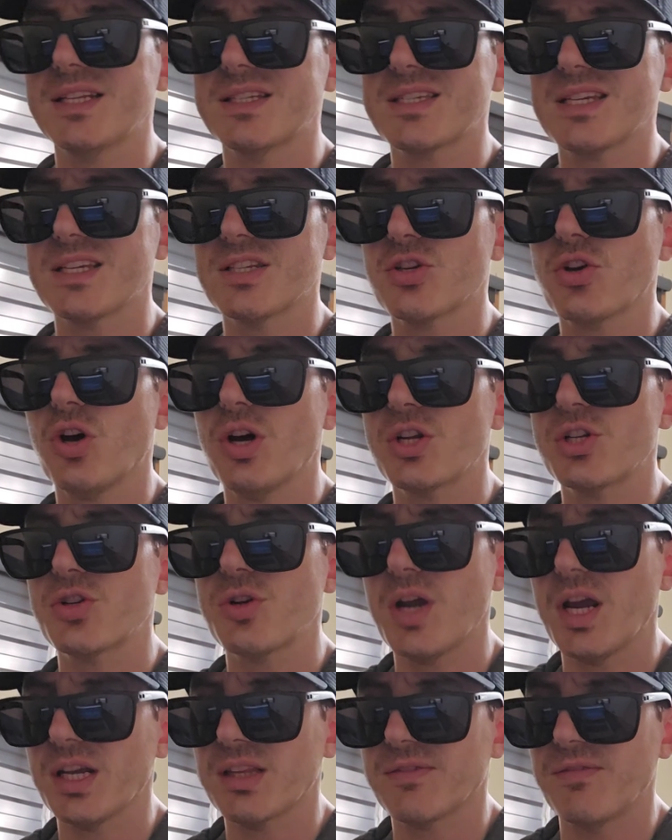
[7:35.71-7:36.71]
It says
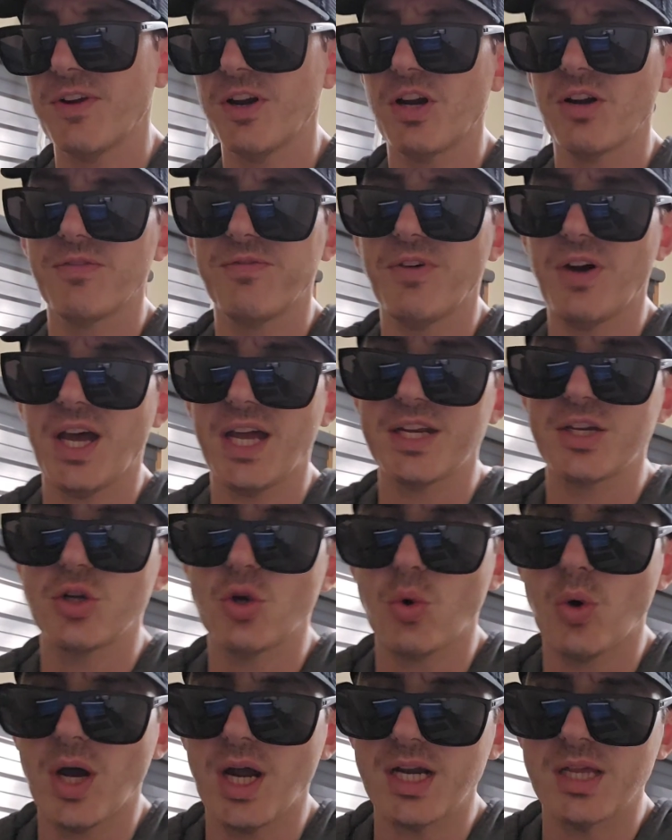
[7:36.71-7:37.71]
contract verified,
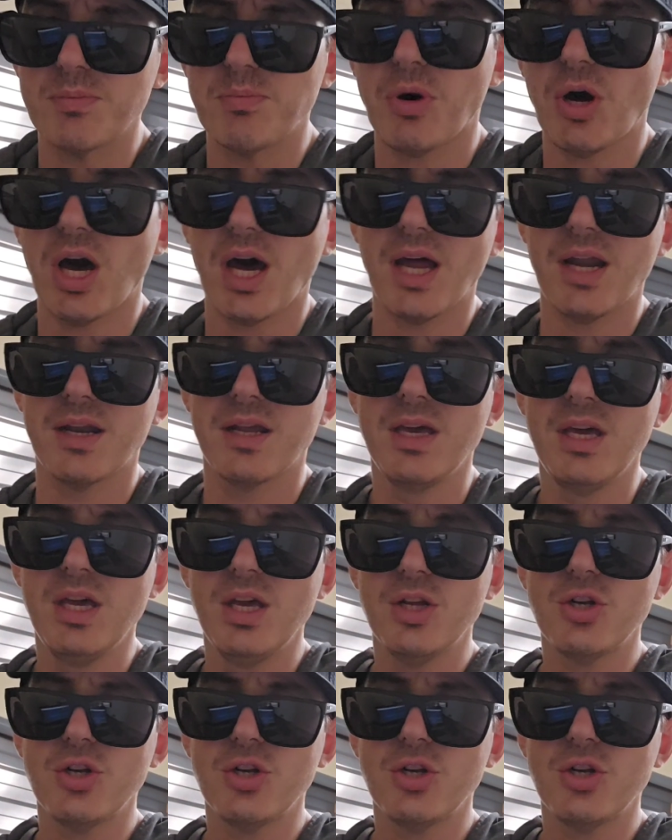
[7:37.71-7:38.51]
no honeypot,